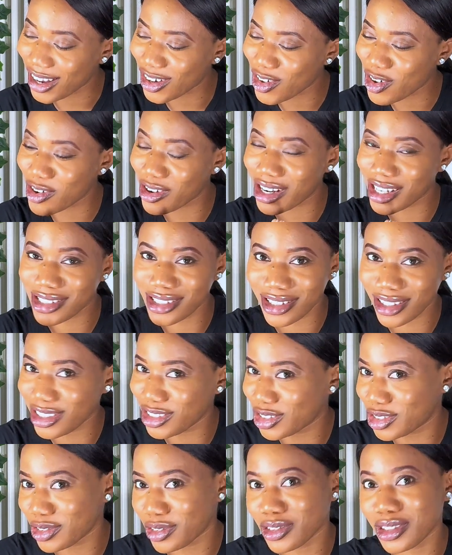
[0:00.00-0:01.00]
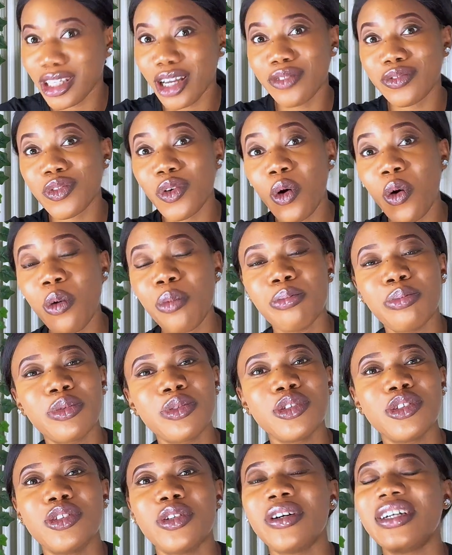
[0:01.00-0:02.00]
congratulations, you have
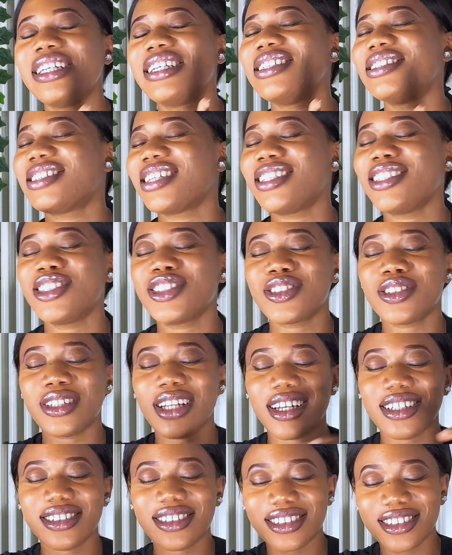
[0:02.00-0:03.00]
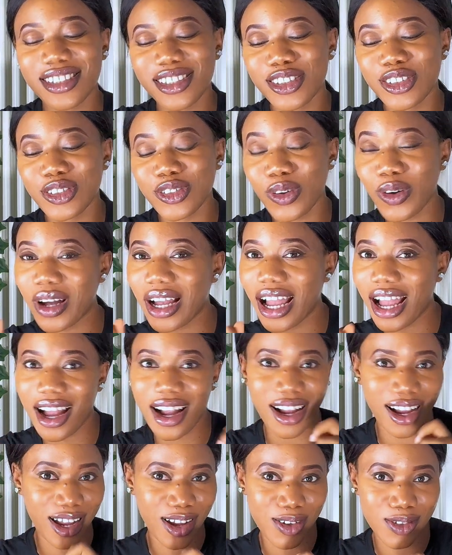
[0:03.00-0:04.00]
opened your international TikTok
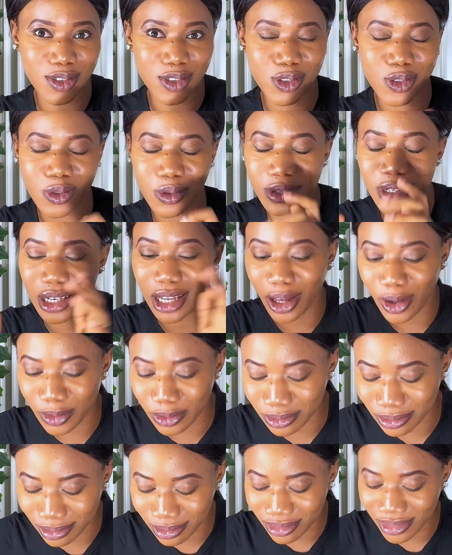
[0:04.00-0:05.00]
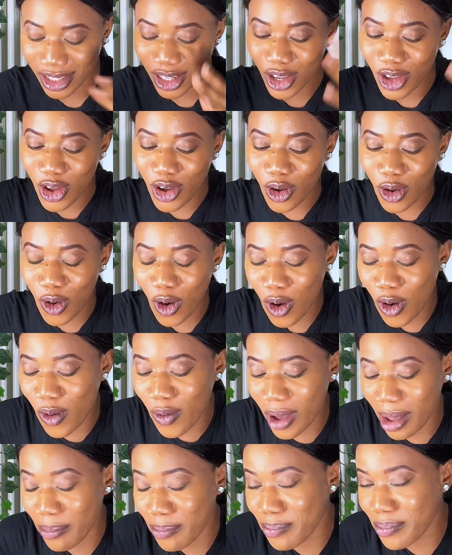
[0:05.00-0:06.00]
account. So now go
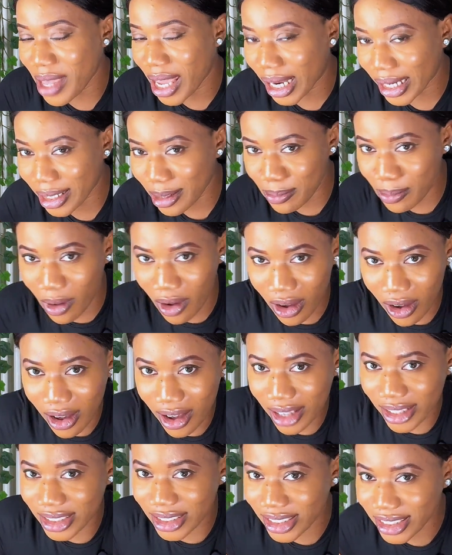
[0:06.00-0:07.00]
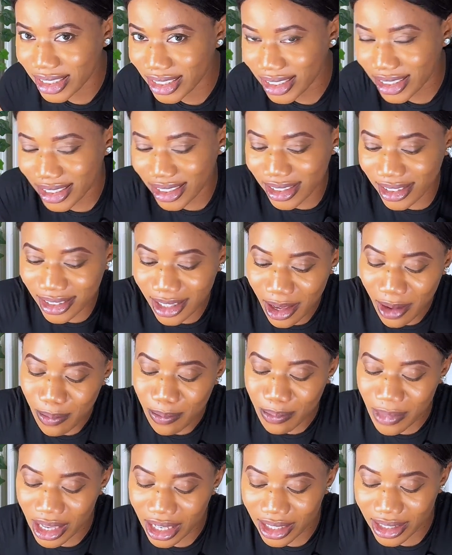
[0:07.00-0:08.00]
and make the money,
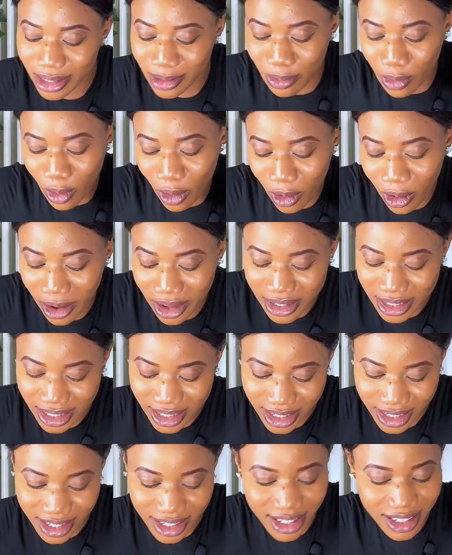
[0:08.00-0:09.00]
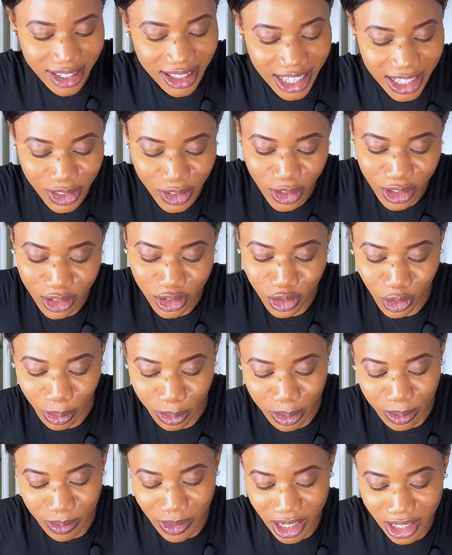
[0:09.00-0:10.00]
let us chop,
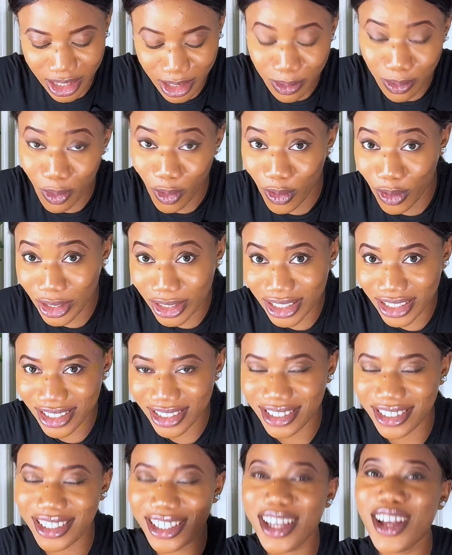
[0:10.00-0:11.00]
make the money.